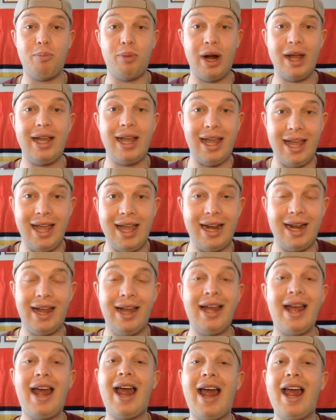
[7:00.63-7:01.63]
bring in.
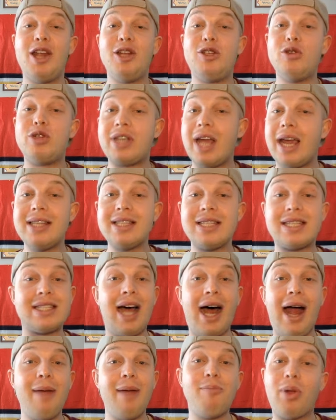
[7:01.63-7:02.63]
Duchene's
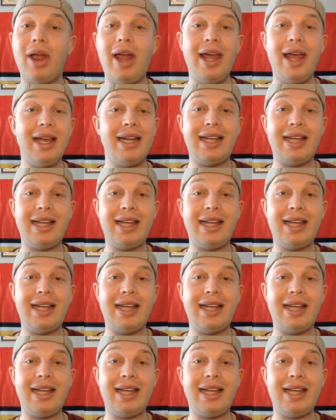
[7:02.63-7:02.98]
time playing